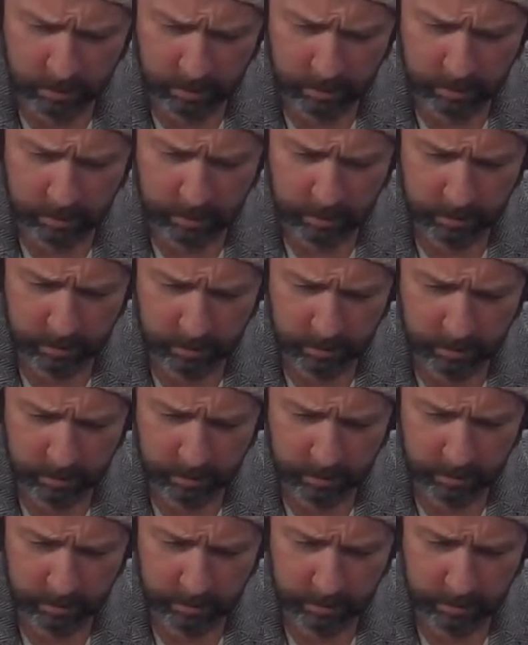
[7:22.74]

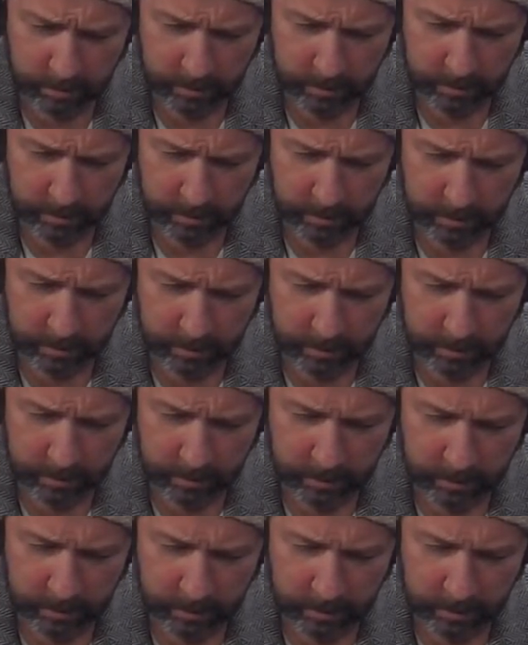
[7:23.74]

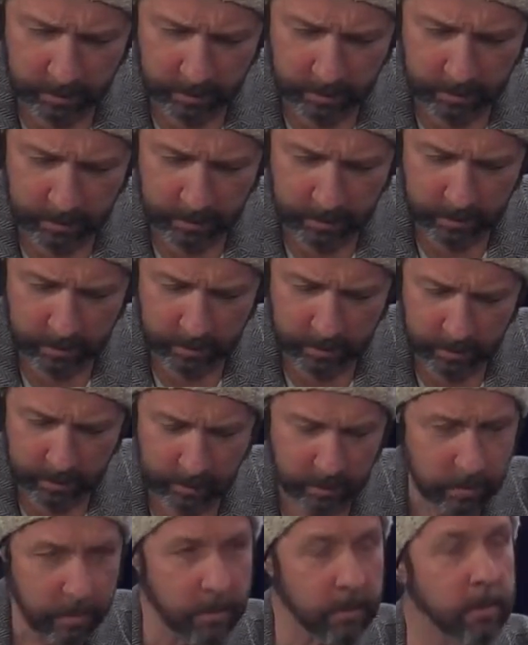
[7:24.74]

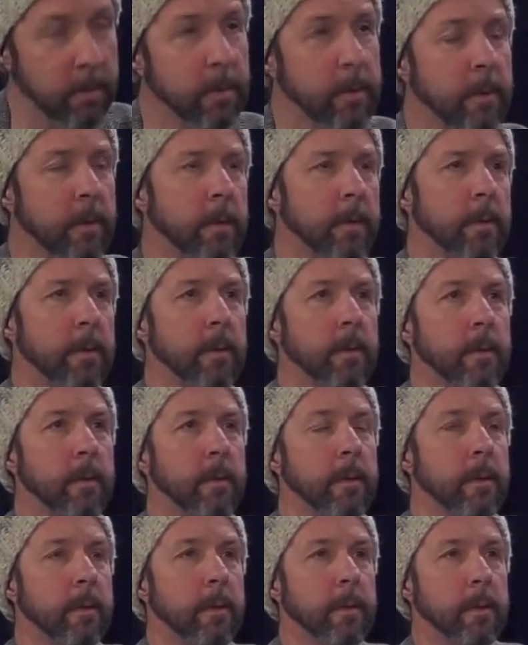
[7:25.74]

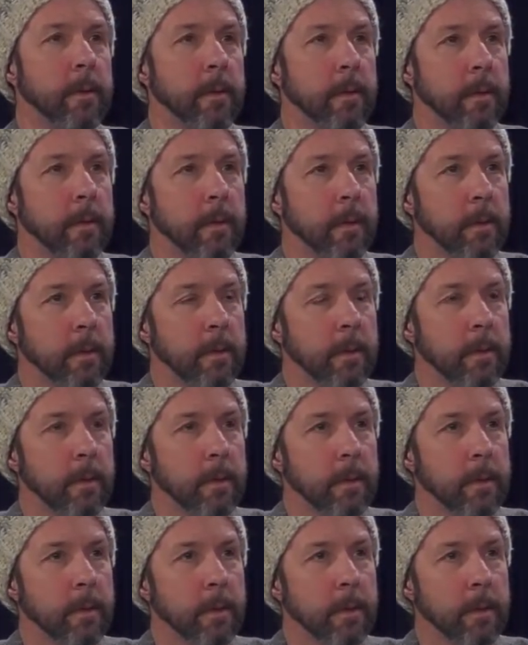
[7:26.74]

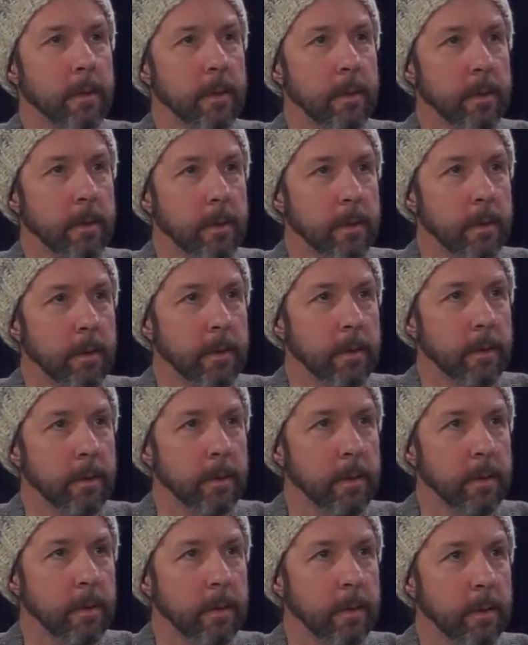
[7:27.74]

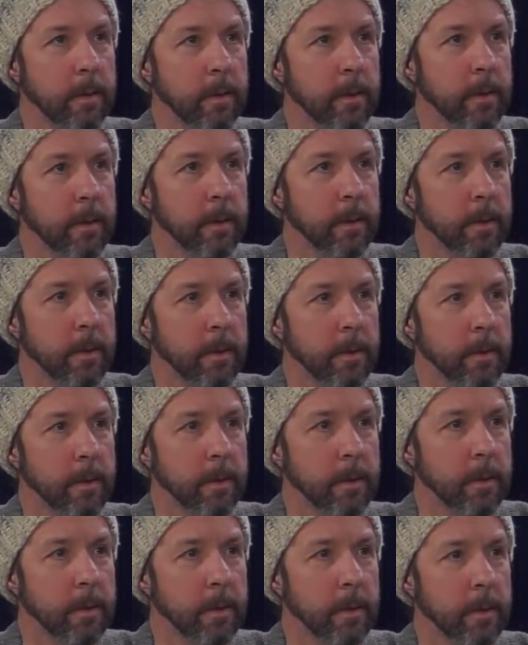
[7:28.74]

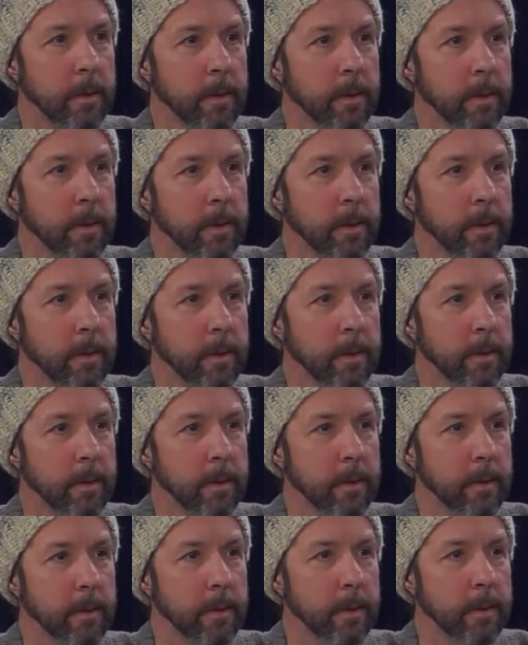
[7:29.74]
(not speaking)